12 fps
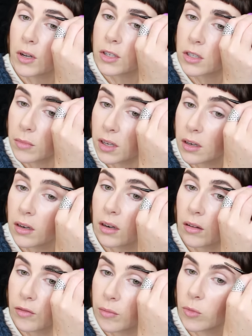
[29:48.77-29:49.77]
watching me
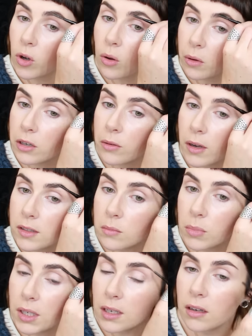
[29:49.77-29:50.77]
not from Galway or who
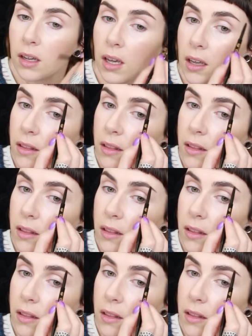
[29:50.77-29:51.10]
hasn't been,